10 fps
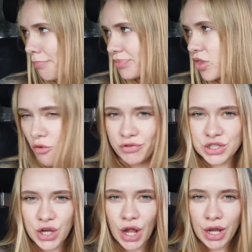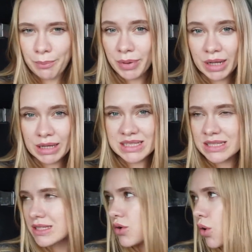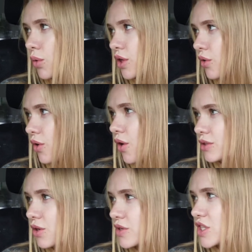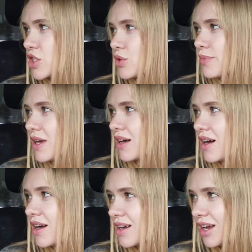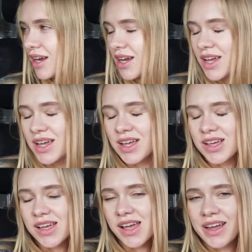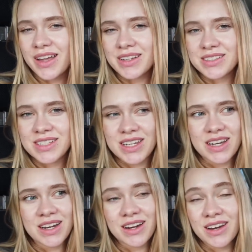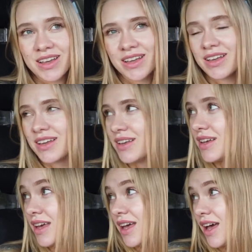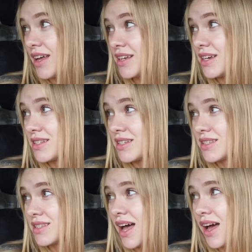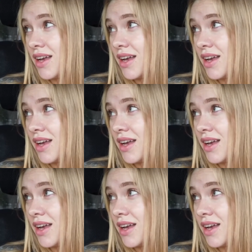Please enjoy Swaggy, Errol and family on the Jamerican Network. Welcome to the Stevens family.